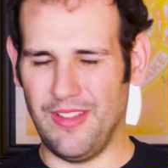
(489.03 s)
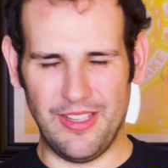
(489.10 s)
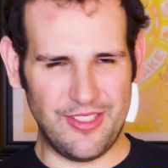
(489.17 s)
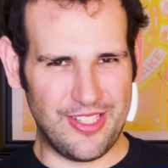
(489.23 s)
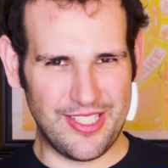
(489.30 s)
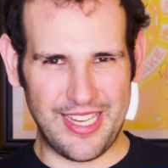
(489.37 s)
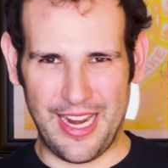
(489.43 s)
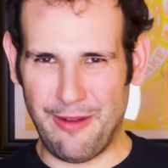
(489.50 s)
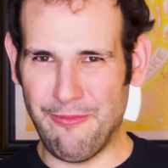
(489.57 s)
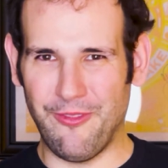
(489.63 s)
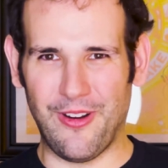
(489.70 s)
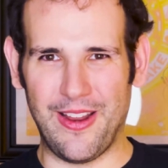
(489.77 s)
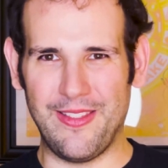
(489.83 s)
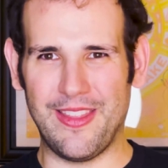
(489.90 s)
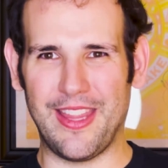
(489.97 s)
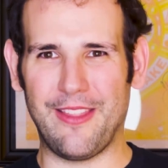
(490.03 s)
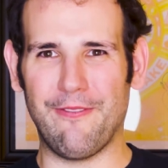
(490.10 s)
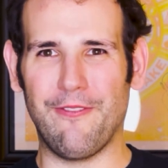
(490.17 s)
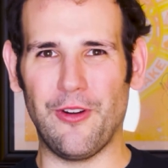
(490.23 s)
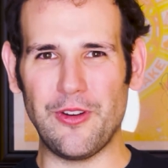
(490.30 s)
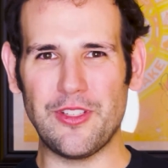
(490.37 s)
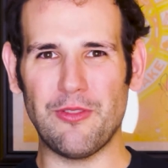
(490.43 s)
just say up front that the
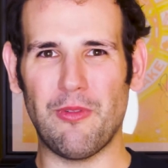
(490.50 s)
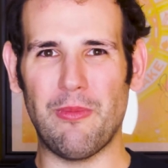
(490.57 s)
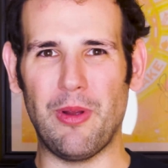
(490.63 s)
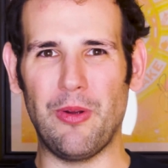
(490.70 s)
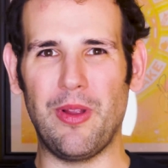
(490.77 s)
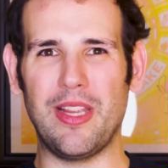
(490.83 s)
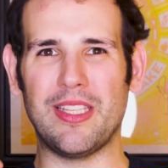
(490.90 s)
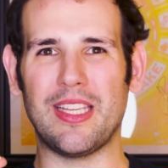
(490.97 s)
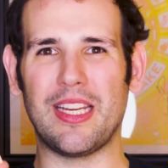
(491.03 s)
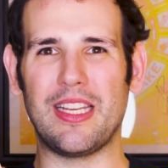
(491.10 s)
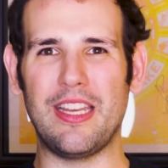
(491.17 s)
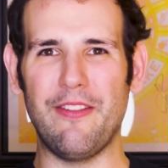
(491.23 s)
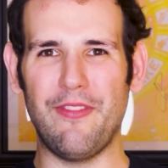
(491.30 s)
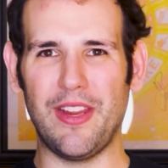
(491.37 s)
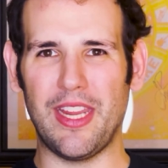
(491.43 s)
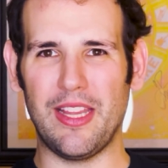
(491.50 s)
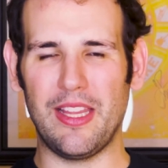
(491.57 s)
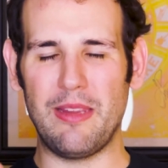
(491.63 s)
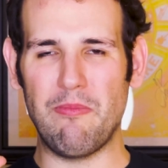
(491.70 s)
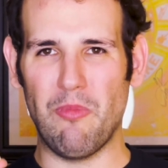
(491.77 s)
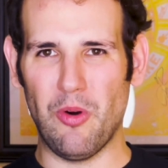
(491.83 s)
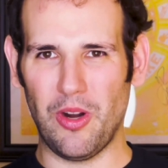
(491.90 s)
Versa Remote is significantly
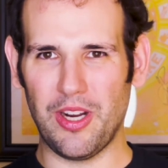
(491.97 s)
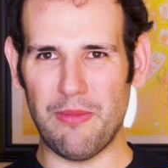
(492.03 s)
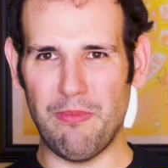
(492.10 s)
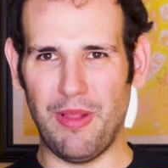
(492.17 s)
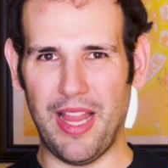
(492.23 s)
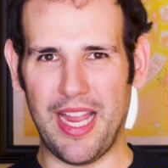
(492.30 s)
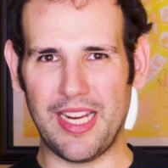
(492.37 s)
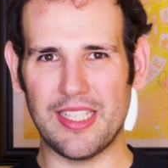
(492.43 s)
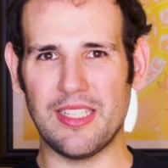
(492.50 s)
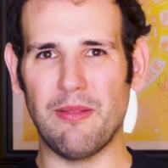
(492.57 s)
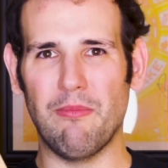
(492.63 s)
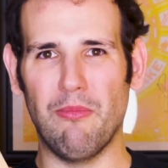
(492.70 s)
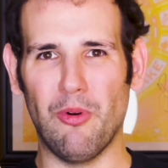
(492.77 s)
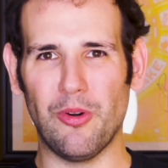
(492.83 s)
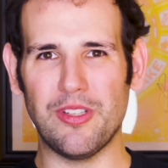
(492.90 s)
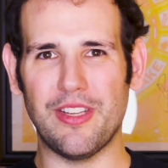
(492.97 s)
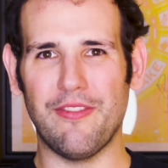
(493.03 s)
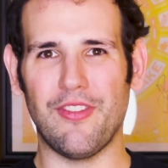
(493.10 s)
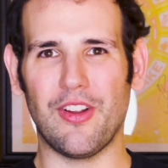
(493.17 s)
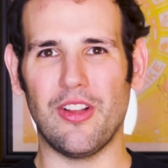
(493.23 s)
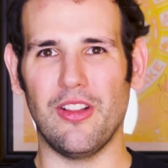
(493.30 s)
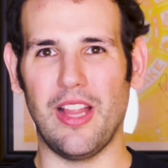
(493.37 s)
more complex, more
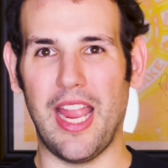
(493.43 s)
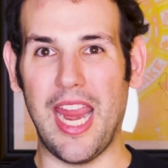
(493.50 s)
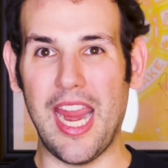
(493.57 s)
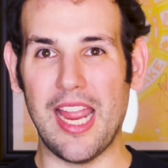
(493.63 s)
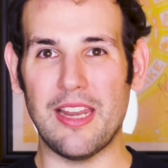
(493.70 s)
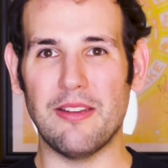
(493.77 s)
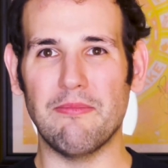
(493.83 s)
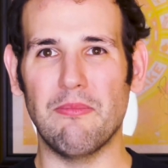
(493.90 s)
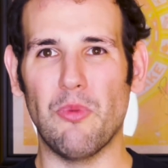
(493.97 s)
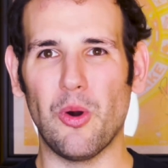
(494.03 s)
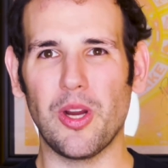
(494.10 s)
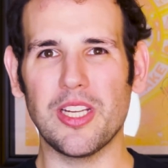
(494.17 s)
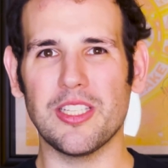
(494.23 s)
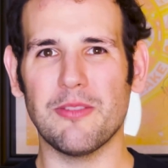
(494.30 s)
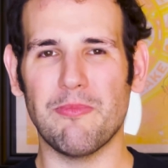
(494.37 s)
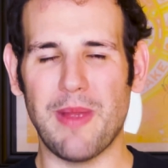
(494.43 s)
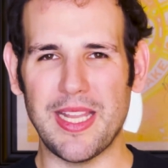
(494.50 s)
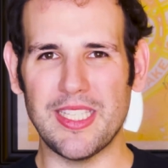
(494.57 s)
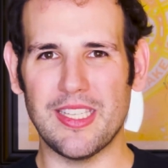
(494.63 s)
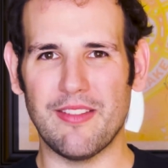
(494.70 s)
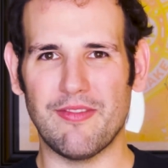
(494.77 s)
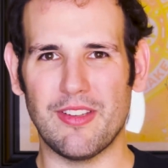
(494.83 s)
difficult, and more
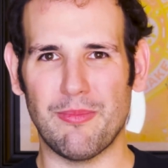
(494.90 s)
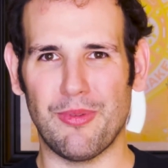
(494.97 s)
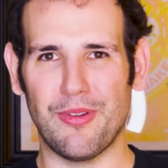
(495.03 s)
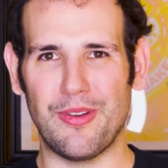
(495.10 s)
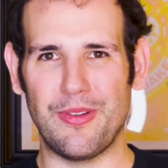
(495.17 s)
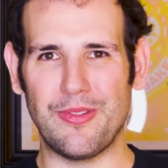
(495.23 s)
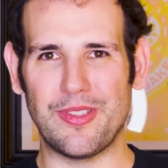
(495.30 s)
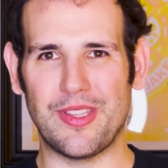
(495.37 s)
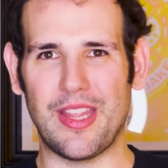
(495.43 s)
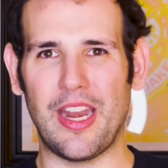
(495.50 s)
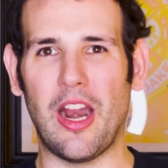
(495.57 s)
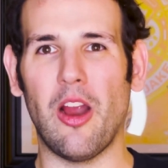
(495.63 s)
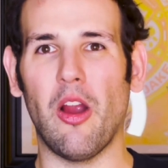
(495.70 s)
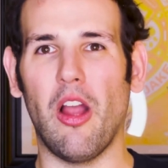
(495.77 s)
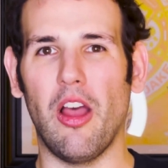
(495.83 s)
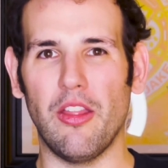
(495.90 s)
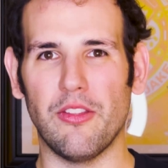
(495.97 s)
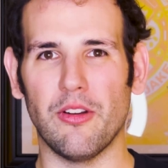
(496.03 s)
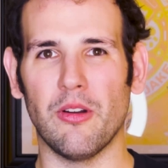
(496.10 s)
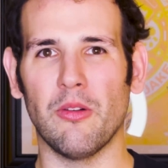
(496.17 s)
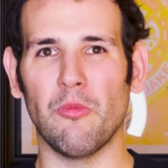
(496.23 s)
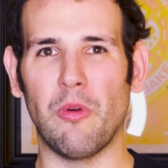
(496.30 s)
expensive to produce than our
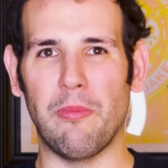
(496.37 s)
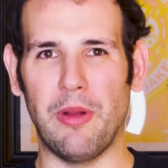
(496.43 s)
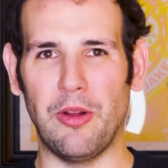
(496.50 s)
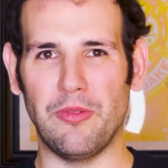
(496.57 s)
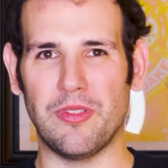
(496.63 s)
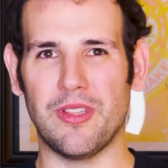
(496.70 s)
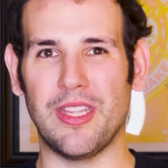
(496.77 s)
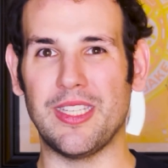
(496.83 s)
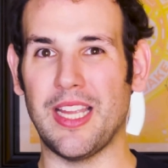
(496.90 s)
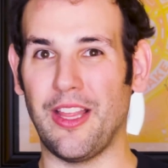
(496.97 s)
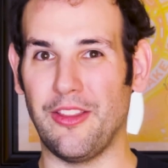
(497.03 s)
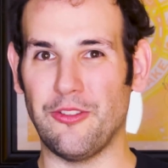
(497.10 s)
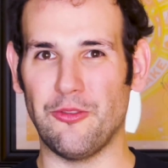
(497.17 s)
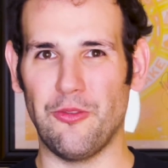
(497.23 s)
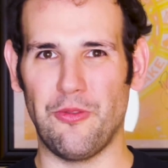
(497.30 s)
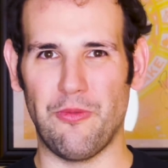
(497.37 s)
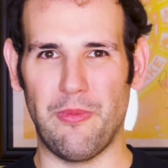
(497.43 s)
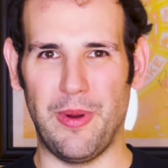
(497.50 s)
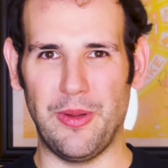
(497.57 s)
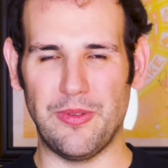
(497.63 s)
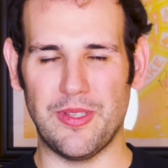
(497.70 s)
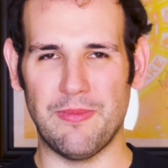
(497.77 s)
other remotes, the Tell the Truth
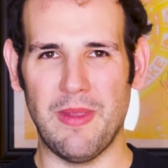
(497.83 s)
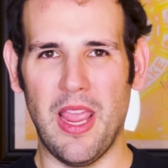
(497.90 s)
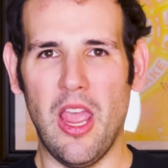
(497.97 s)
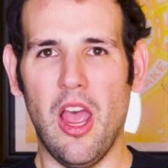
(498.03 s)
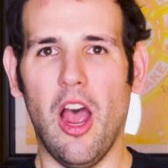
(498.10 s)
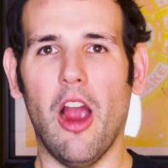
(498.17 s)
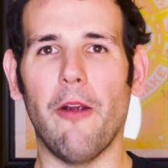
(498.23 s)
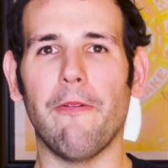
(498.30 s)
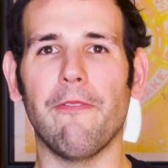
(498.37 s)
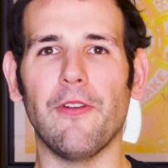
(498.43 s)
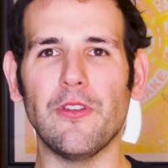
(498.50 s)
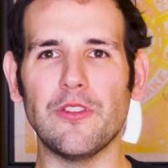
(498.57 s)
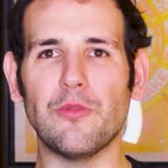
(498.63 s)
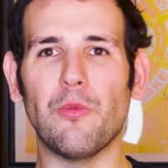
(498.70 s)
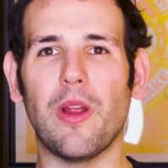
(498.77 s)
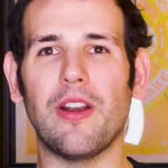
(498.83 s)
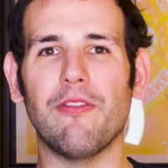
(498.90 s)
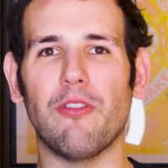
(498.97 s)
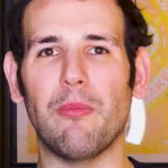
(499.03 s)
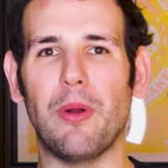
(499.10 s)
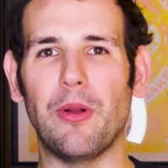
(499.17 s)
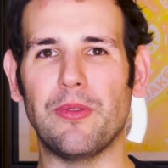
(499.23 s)
remotes. Our first run of
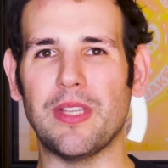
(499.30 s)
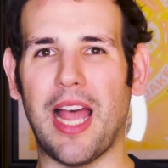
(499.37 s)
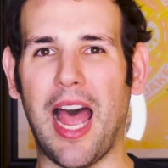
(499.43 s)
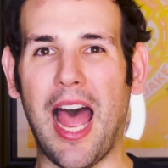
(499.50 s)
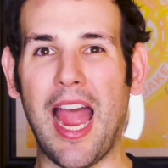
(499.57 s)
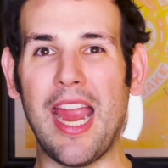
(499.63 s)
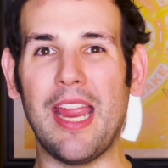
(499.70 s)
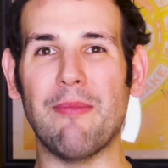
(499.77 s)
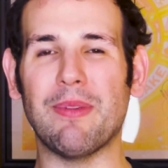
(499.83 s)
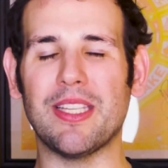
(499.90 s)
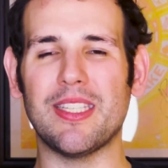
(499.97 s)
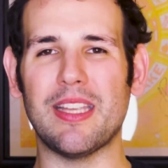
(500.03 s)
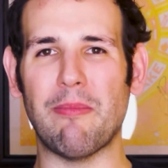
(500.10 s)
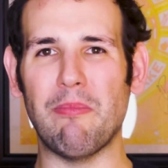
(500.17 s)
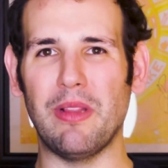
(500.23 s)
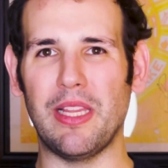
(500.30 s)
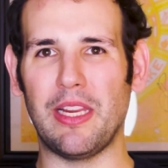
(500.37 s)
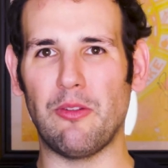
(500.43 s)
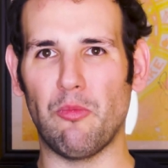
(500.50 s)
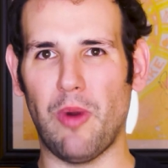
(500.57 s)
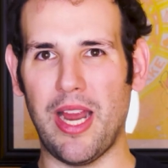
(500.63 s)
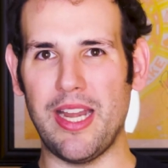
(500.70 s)
remotes I am
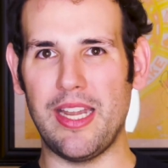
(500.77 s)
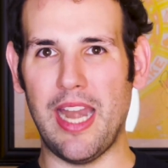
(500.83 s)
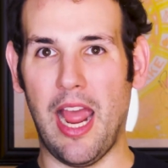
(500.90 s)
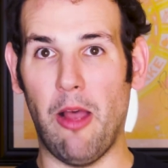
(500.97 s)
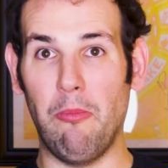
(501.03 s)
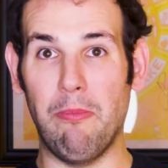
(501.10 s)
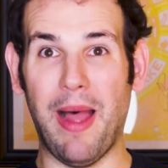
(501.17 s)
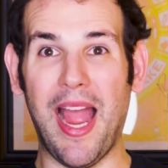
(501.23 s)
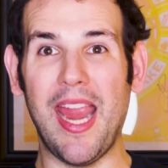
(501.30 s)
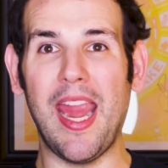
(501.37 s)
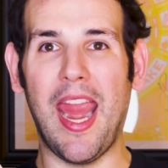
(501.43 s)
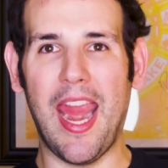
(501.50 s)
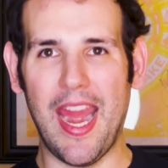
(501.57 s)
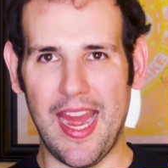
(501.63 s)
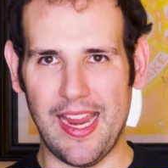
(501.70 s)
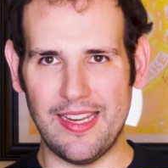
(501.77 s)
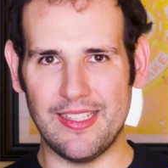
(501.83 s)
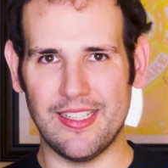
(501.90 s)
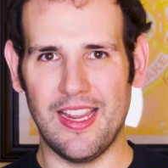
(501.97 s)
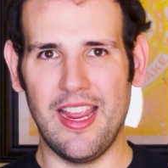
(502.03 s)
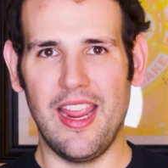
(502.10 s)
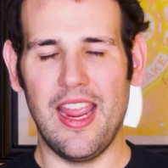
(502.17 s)
assembling right now by hand,
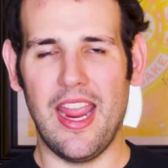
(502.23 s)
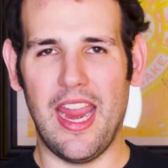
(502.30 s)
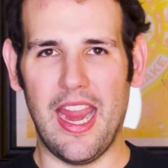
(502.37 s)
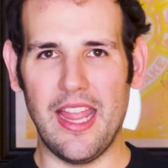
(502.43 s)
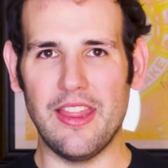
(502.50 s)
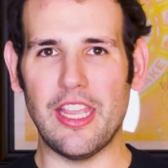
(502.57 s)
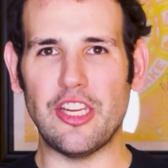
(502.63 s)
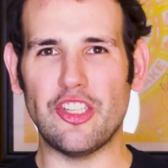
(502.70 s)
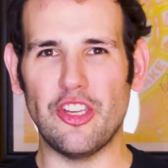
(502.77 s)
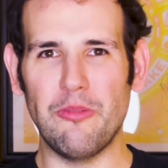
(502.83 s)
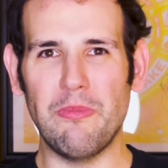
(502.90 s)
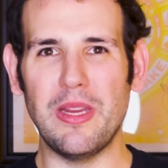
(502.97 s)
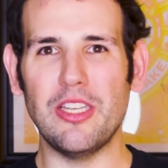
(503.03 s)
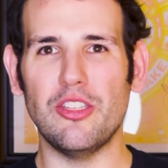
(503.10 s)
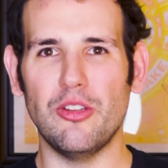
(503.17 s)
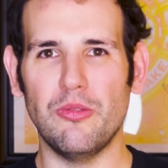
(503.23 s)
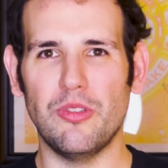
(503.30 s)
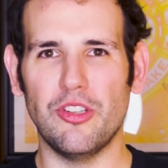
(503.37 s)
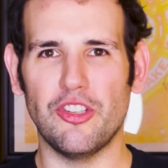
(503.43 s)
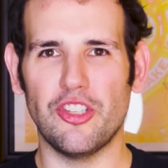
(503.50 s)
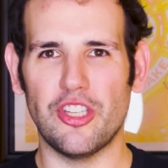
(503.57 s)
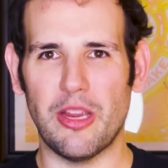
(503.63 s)
and they should be due to
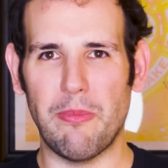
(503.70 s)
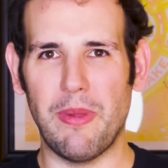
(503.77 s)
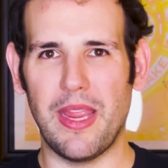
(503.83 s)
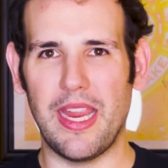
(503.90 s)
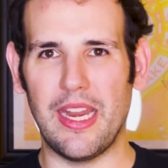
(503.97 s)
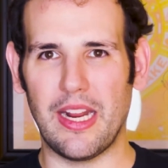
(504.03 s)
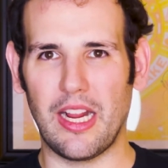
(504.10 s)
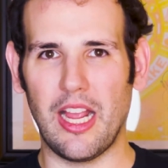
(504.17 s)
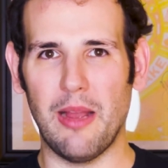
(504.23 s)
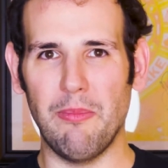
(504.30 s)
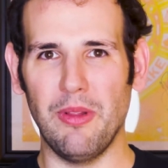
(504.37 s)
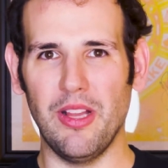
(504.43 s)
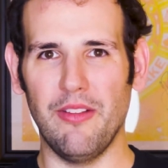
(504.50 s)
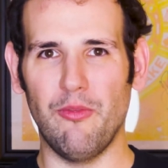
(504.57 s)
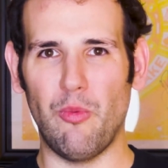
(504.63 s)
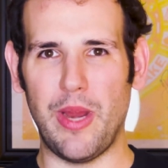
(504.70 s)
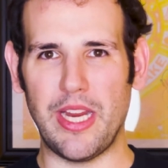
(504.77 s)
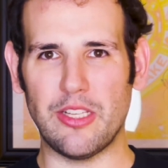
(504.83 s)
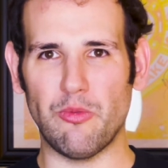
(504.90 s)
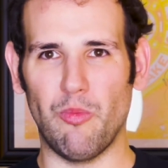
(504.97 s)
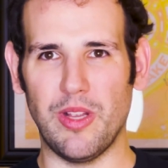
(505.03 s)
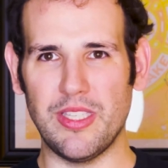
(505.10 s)
ship in a couple of
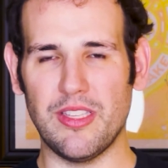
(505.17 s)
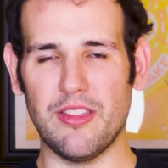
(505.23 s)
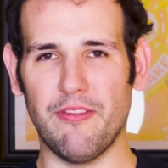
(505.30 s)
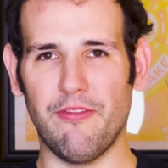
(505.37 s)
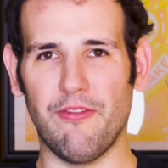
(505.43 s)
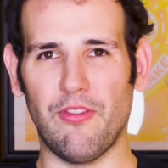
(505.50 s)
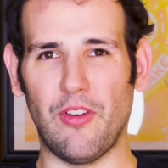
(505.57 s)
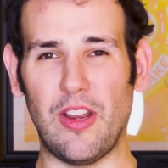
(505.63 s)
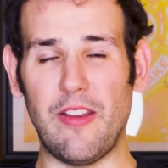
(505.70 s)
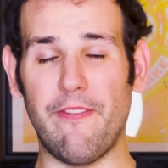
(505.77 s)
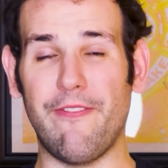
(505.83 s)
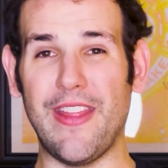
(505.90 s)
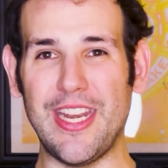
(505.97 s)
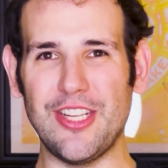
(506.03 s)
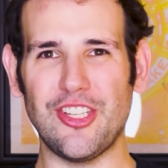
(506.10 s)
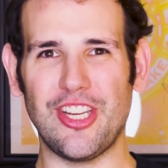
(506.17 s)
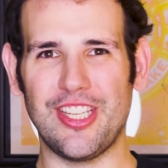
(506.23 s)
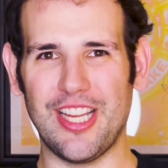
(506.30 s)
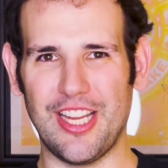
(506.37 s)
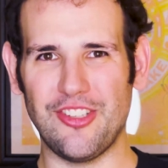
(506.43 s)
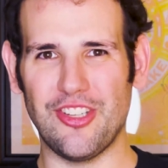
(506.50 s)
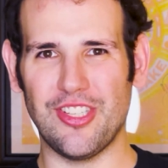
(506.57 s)
weeks once the finishing
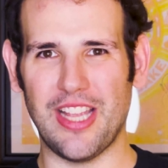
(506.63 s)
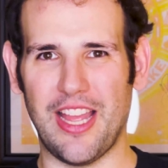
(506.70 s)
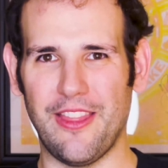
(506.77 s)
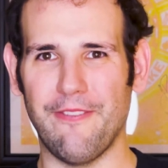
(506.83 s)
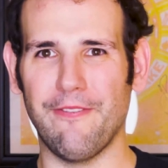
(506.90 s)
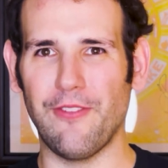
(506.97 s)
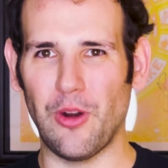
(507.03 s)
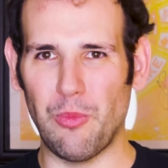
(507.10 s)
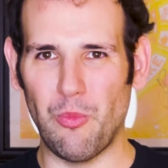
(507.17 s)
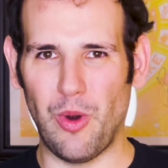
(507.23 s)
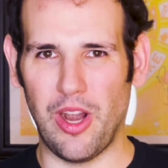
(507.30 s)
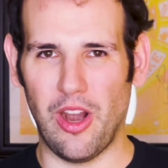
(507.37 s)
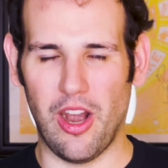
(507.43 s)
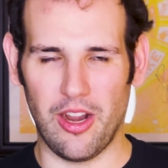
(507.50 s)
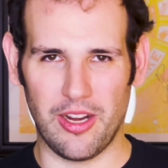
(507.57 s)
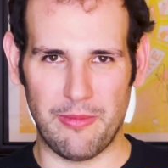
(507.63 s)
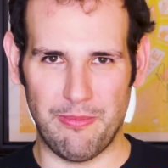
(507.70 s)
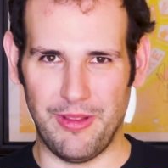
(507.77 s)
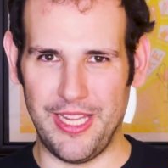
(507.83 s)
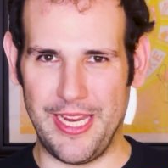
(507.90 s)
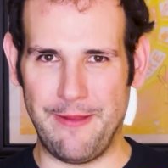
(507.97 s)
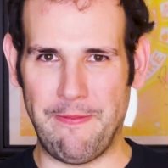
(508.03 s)
touches on the firmware are
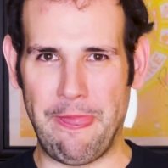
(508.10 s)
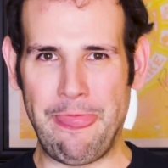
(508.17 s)
complete.